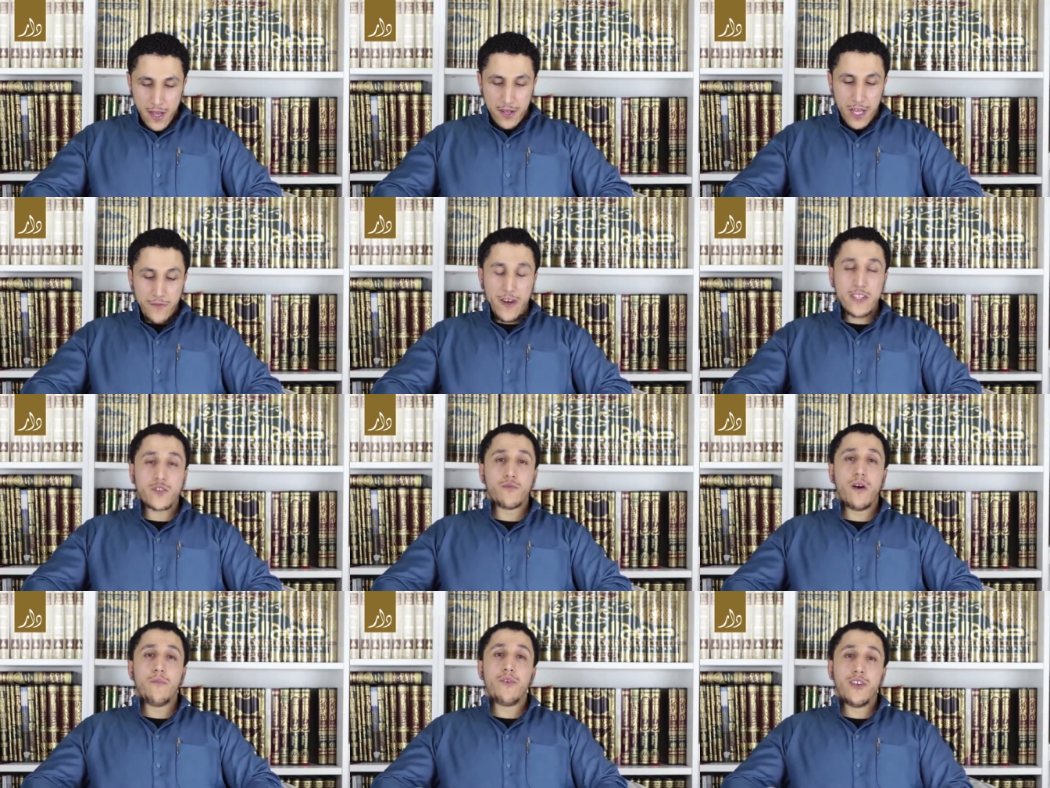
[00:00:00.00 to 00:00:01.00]
And
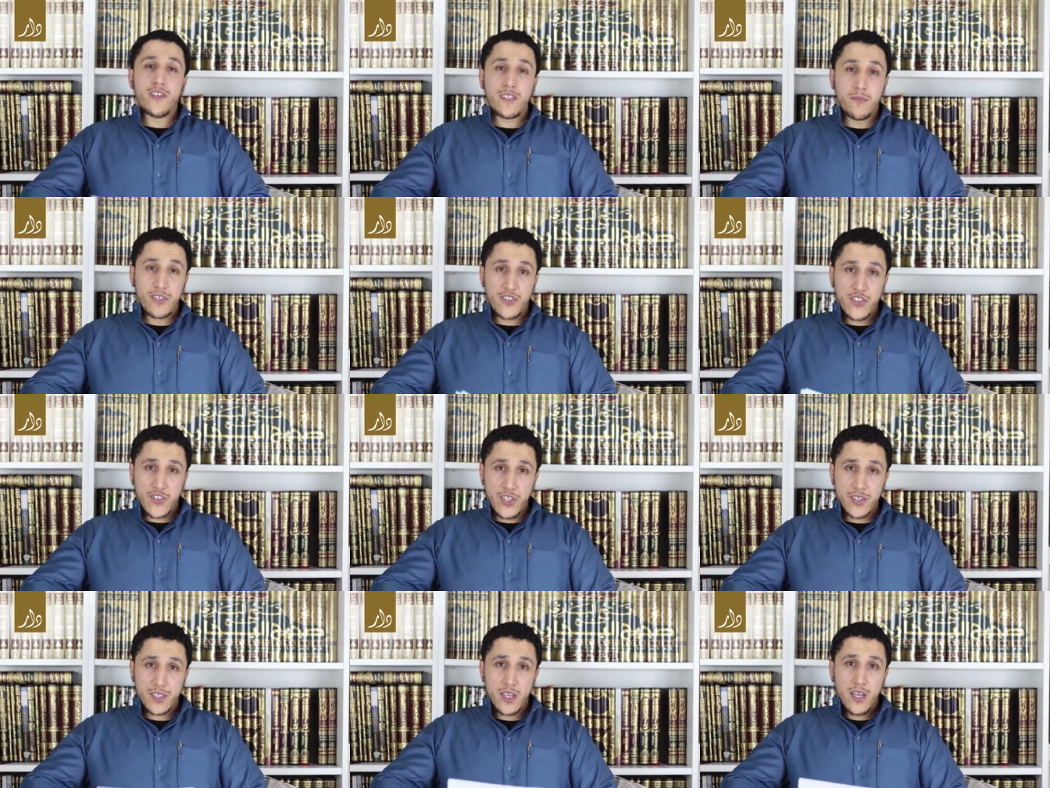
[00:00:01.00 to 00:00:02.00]
advice to my brothers and my
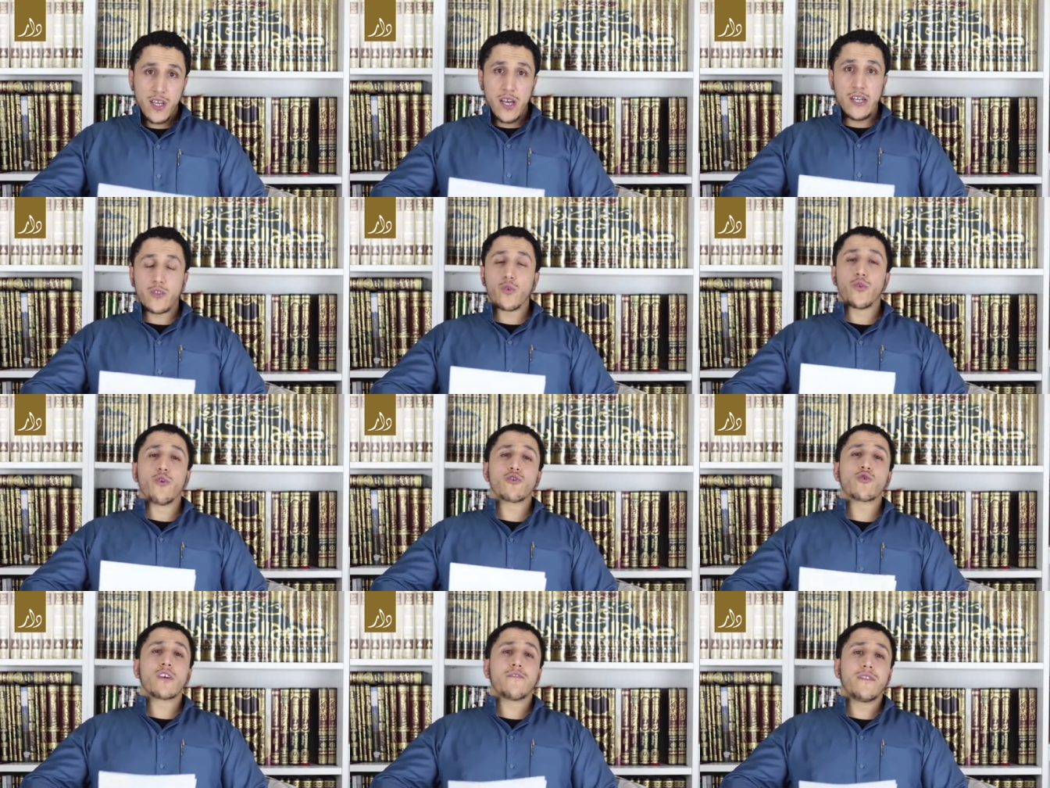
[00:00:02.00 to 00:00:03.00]
sisters and to
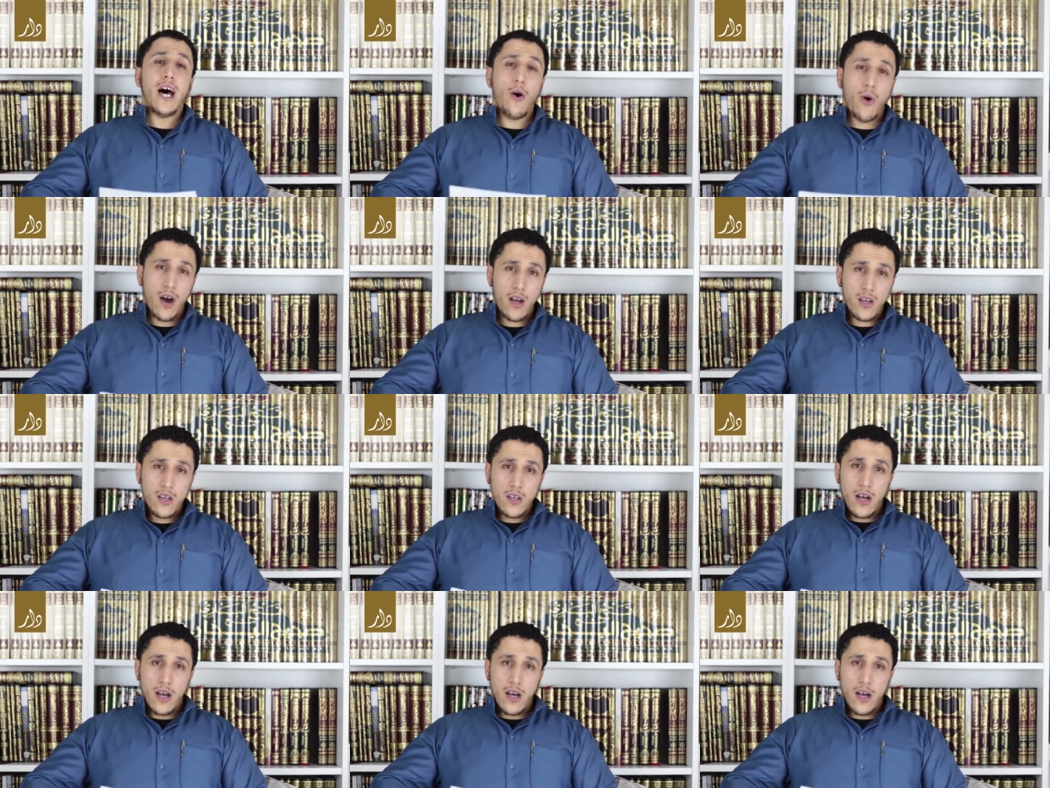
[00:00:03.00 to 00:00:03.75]
those who give da'wah